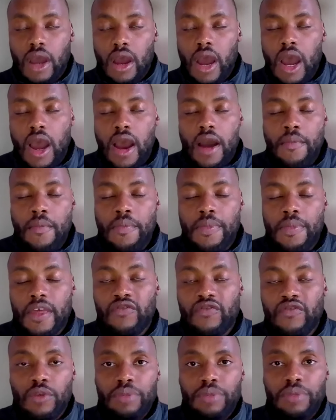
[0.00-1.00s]
um,
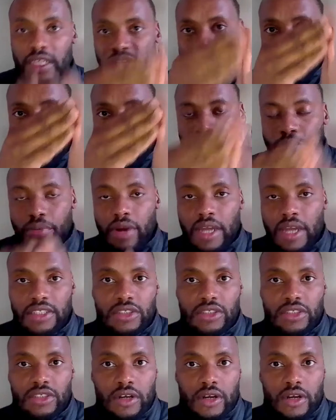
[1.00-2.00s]
if you believe that the price
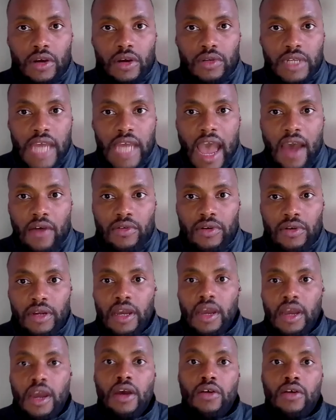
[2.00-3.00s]
is going to go down,
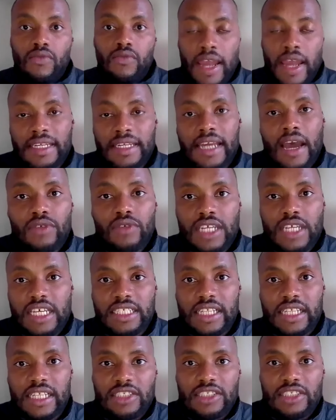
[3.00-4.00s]
right now
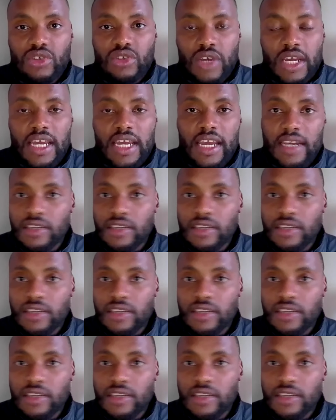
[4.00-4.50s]
Tesla is trading